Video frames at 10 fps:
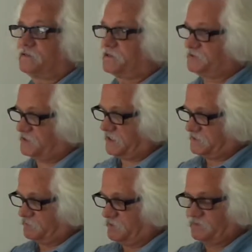to change
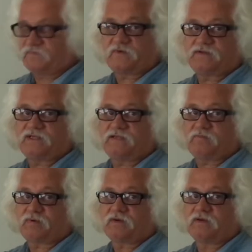1 foot deep
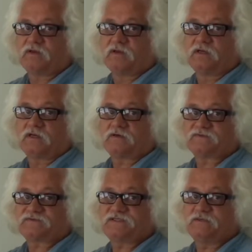of
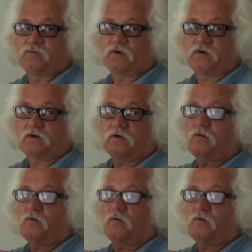seawater